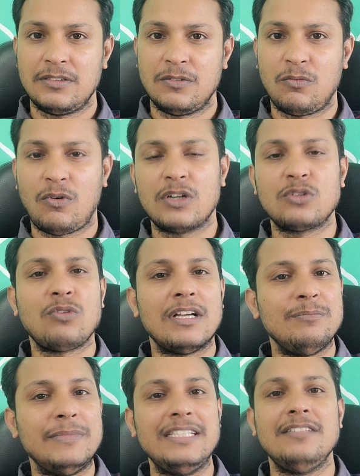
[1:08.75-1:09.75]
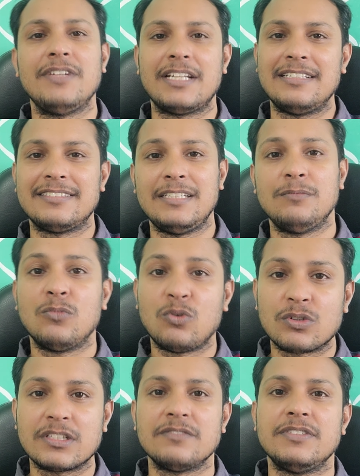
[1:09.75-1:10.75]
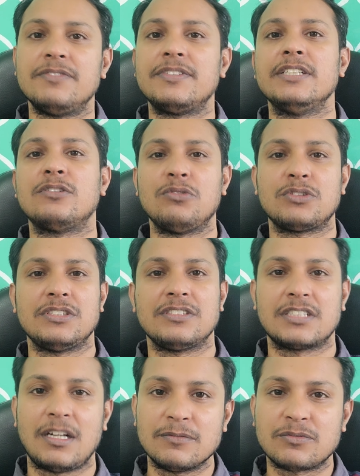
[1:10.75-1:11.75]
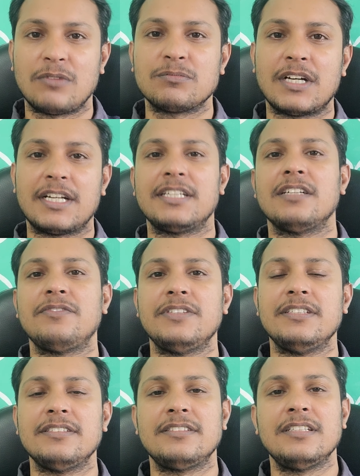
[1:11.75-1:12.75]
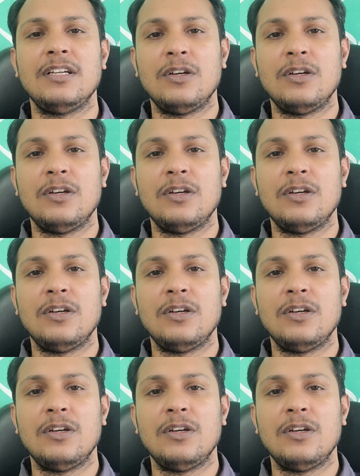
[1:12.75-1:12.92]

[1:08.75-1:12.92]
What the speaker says: What do I mean when I say more than 50 questions comes from current affairs?